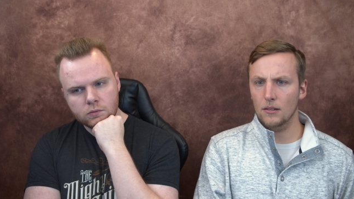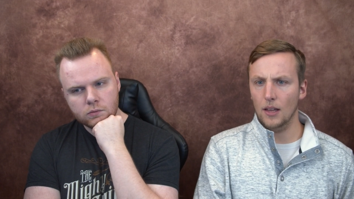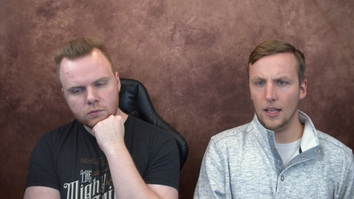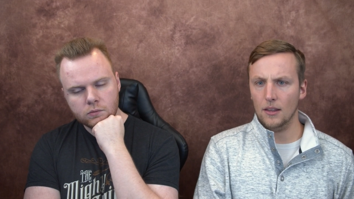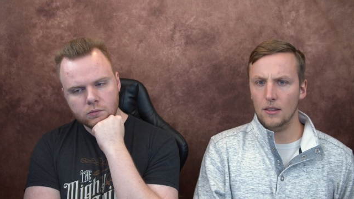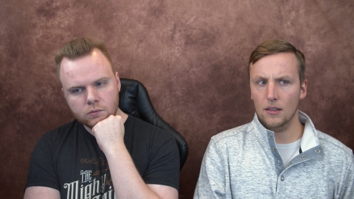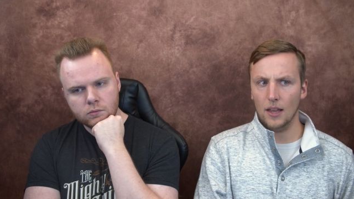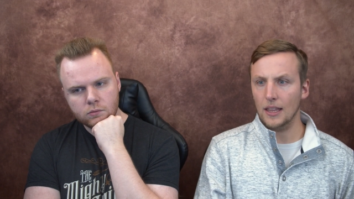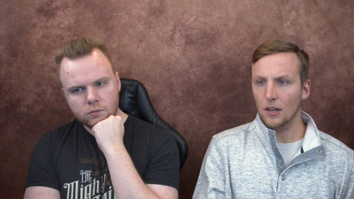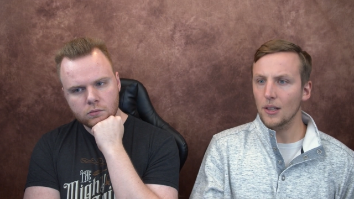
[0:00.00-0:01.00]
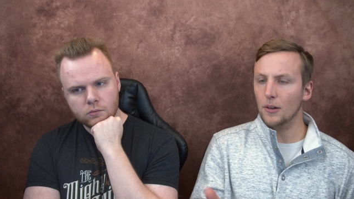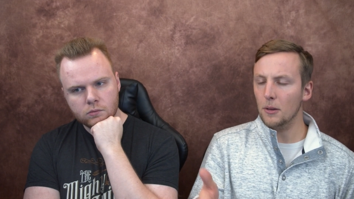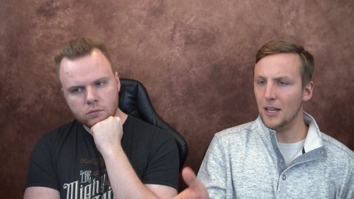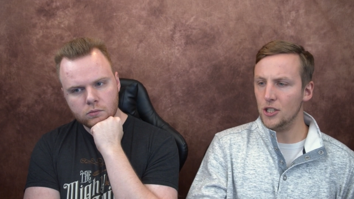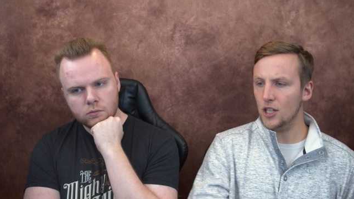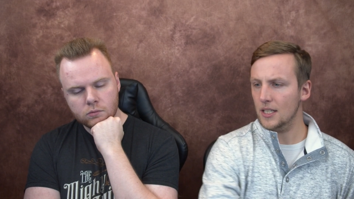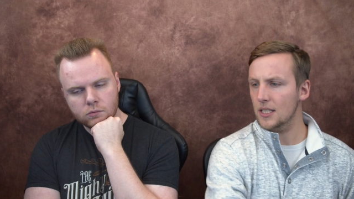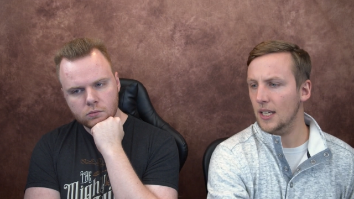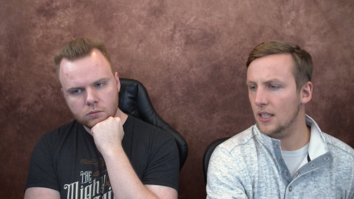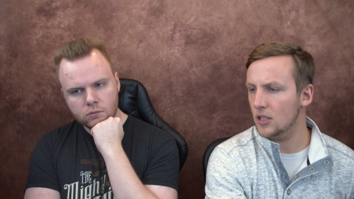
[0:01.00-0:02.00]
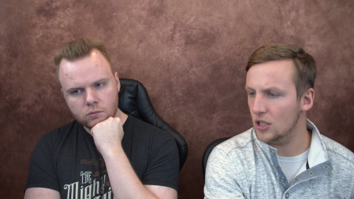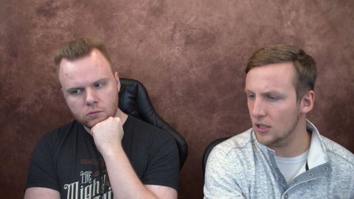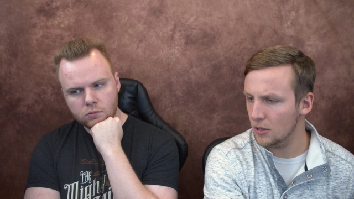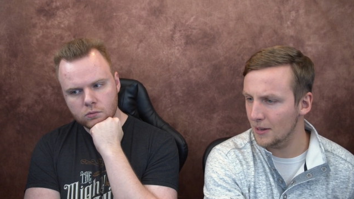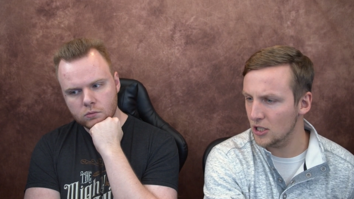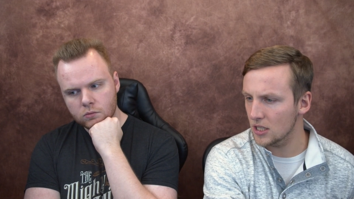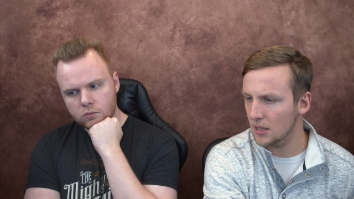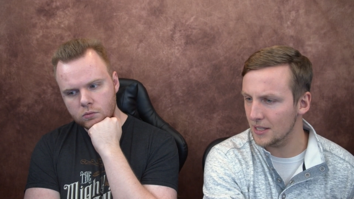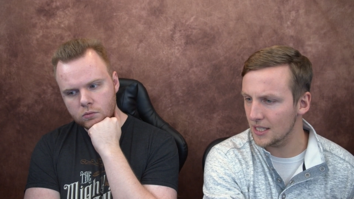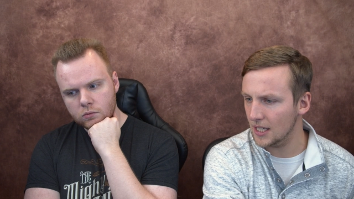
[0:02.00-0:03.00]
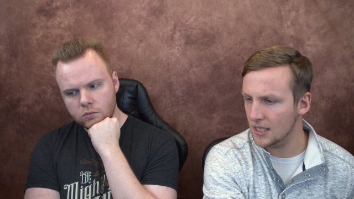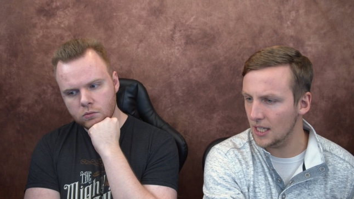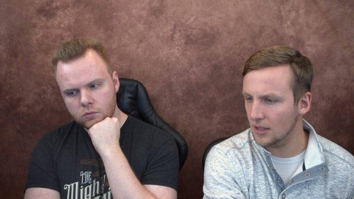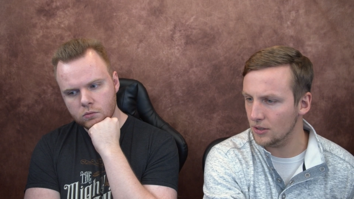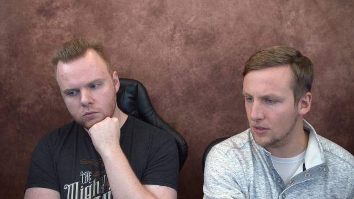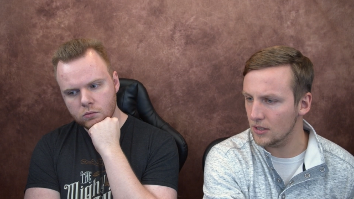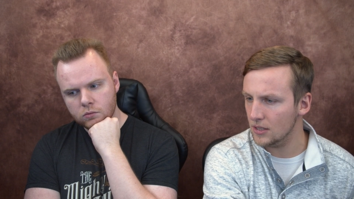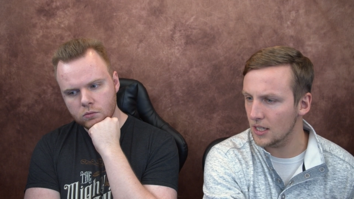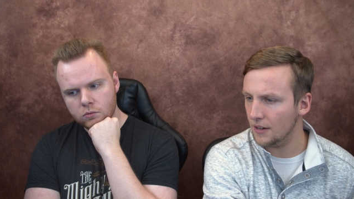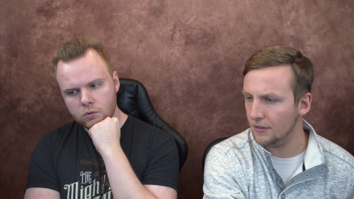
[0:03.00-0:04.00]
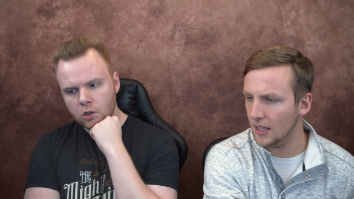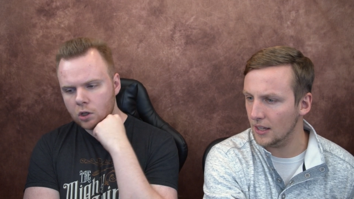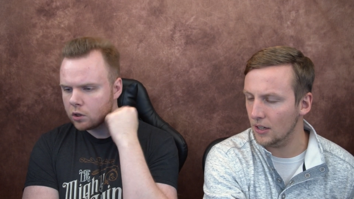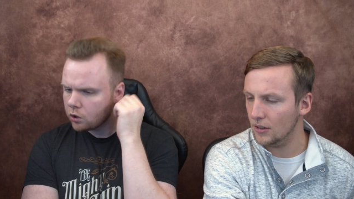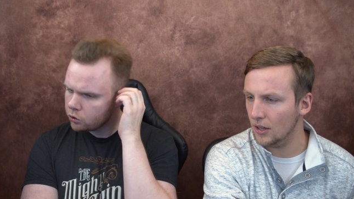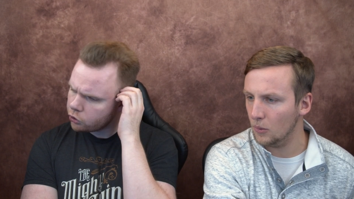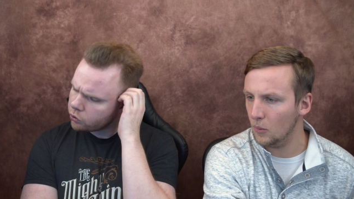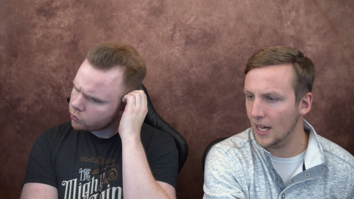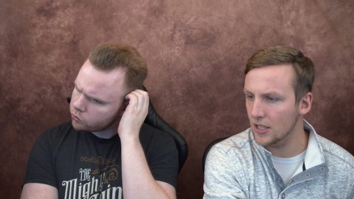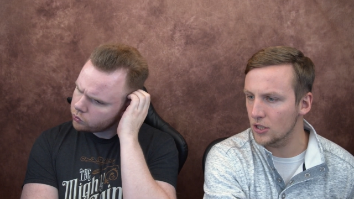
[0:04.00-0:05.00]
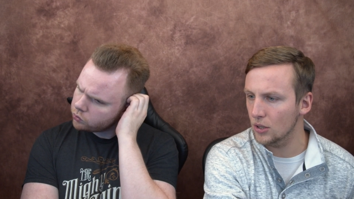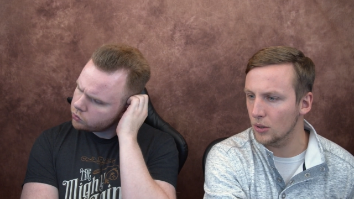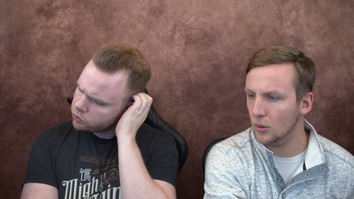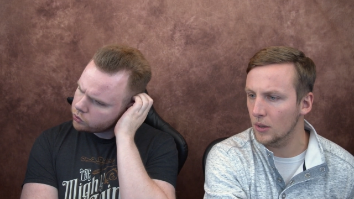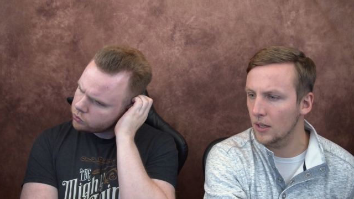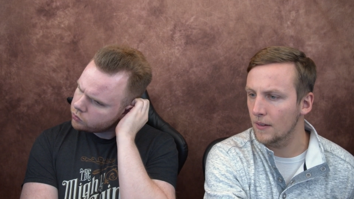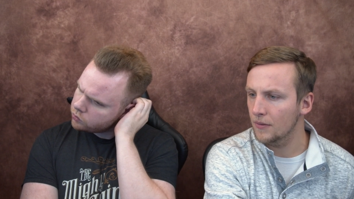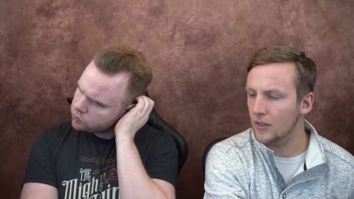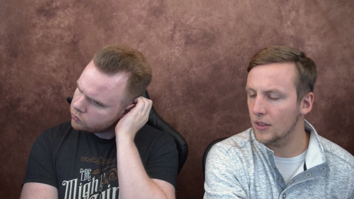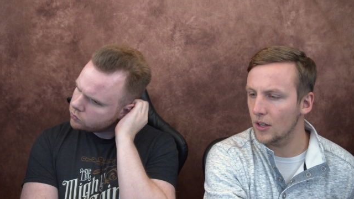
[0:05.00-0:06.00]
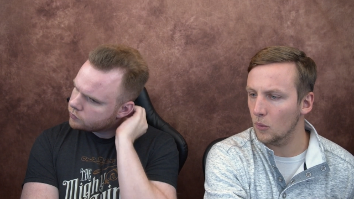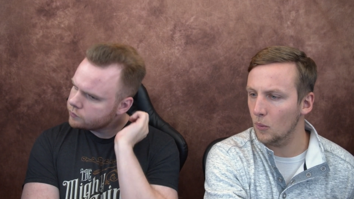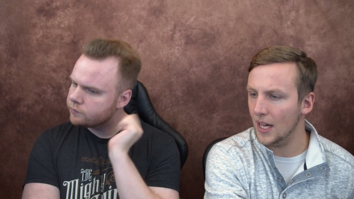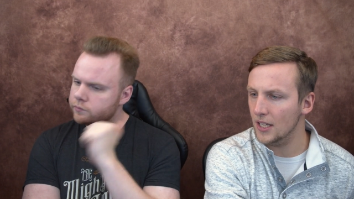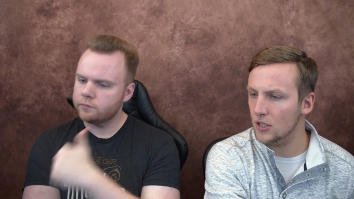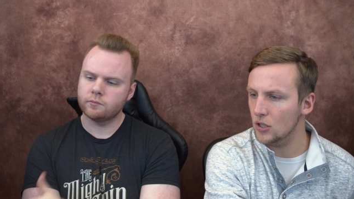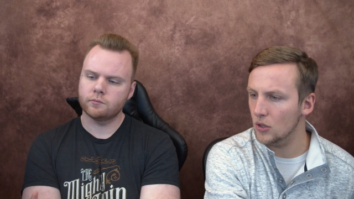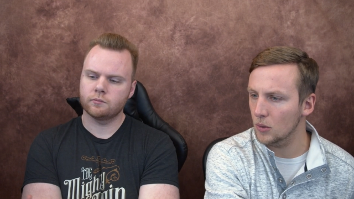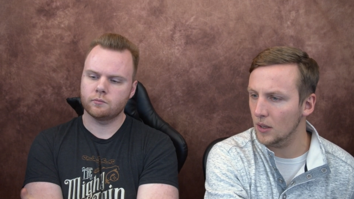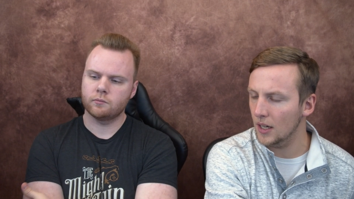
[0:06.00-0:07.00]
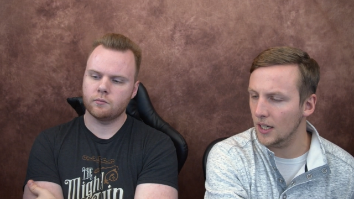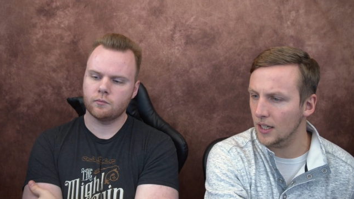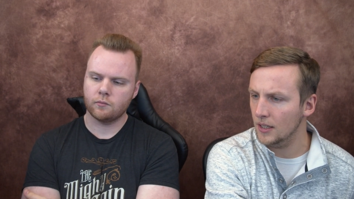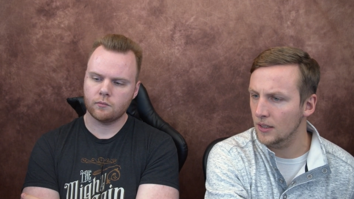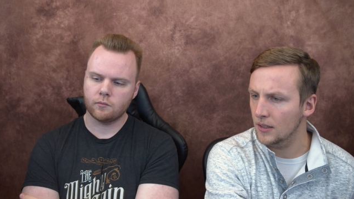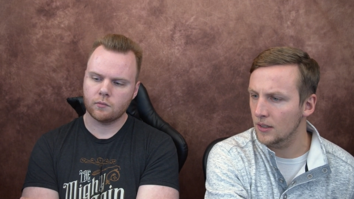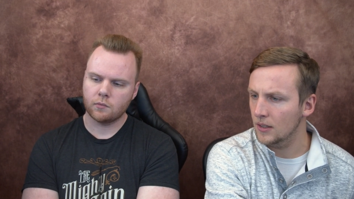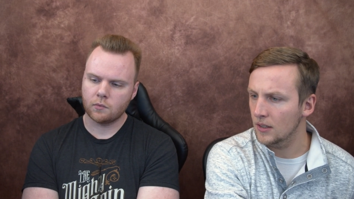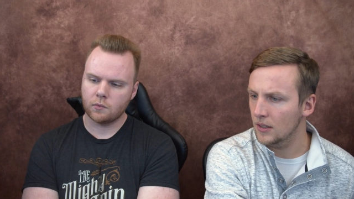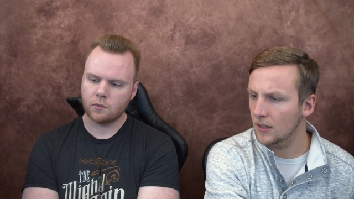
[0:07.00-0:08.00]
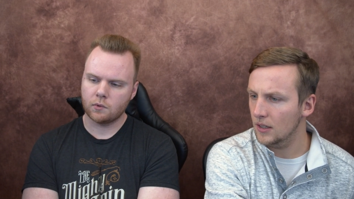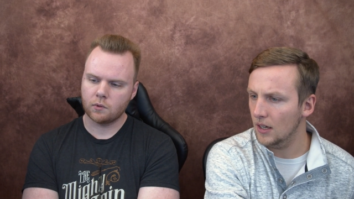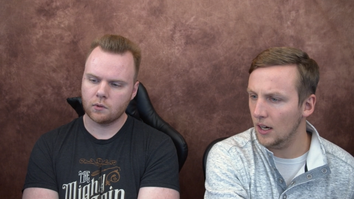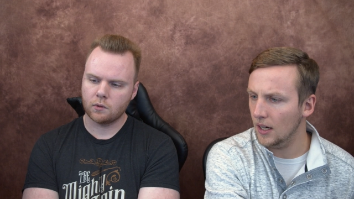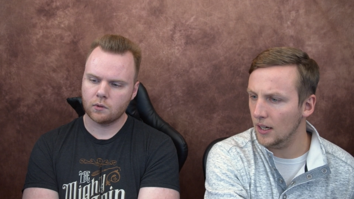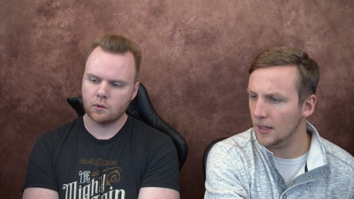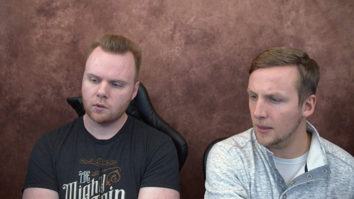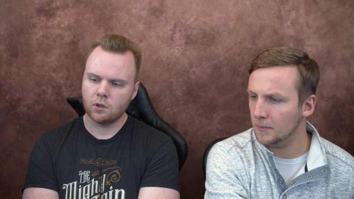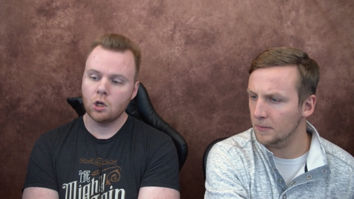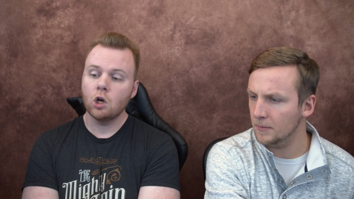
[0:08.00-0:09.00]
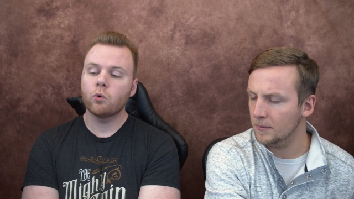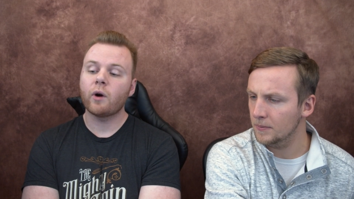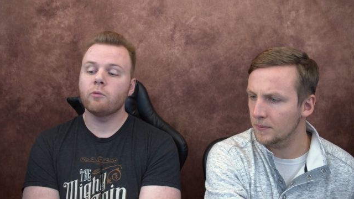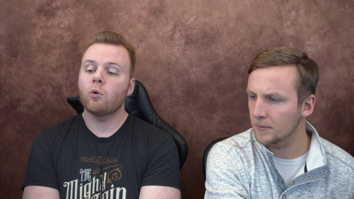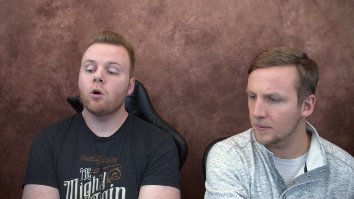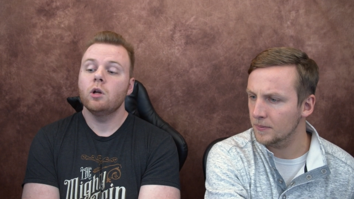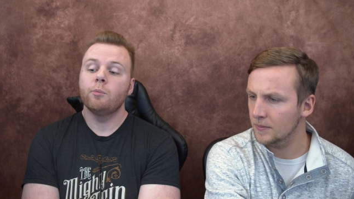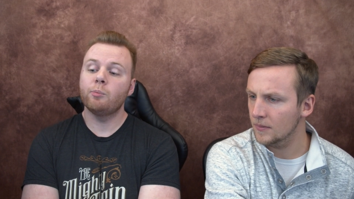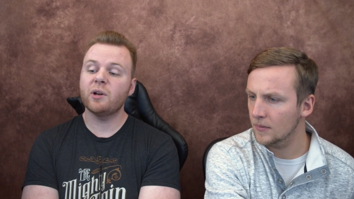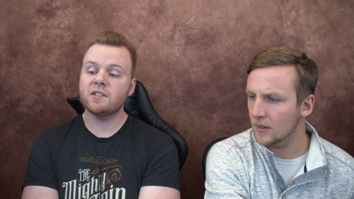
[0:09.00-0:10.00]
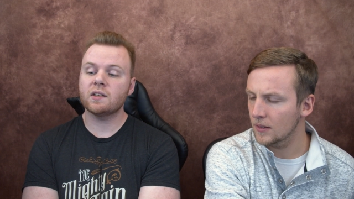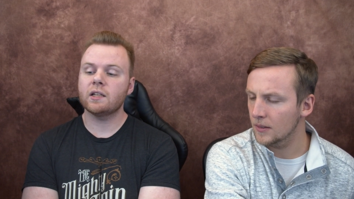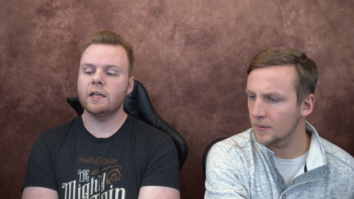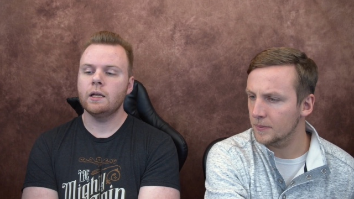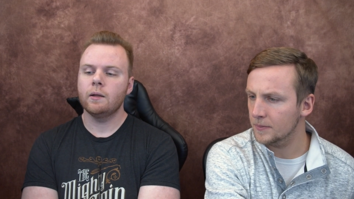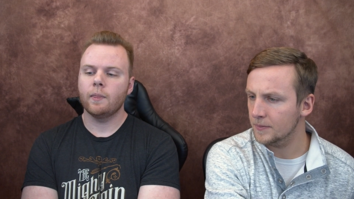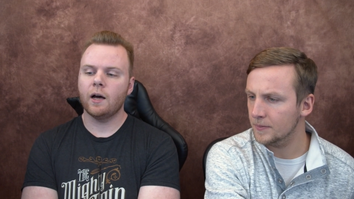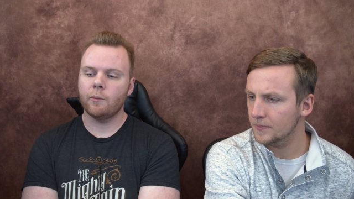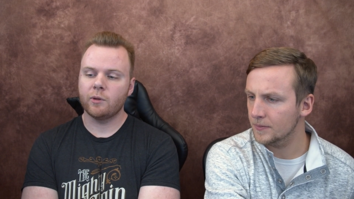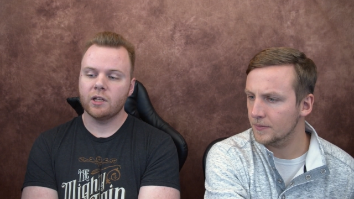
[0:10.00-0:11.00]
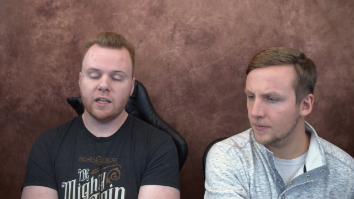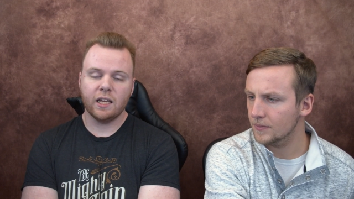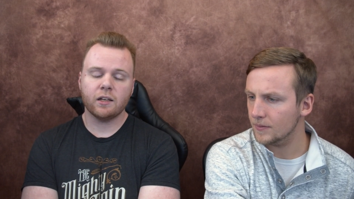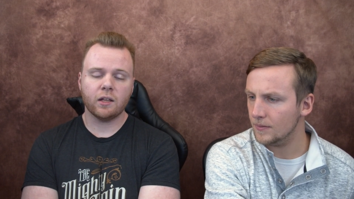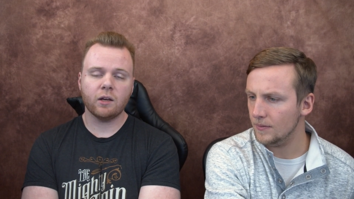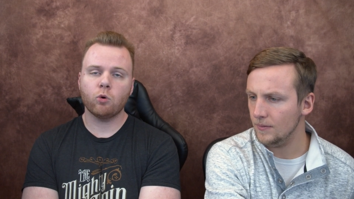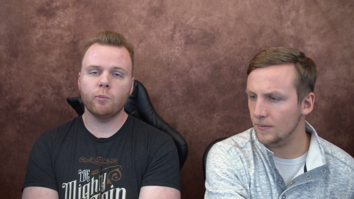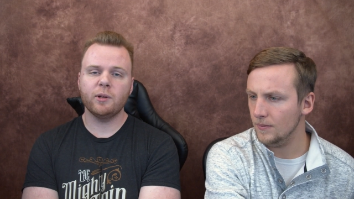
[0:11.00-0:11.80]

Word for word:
Speaker 1: like like they're literally mentioned as like she, she mentions them as like sailors and stuff. Like they're they're no, way no. too
Speaker 2: they're way too uh, um, right. Well, but basically. Um, it it will